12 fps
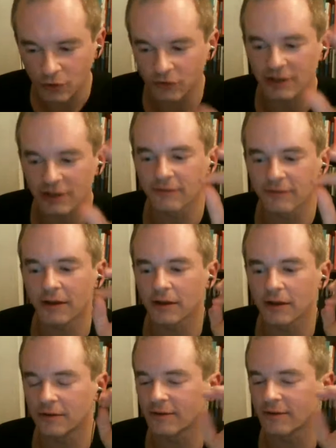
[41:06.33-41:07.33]
like
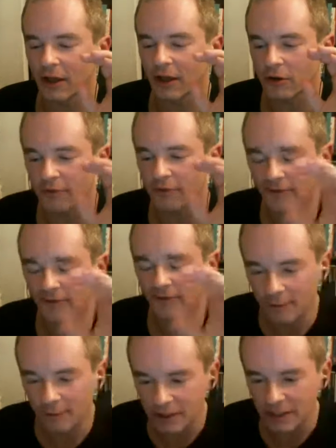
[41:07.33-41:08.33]
the value of a
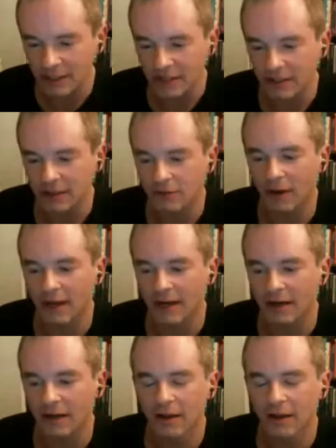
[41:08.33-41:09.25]
family, right?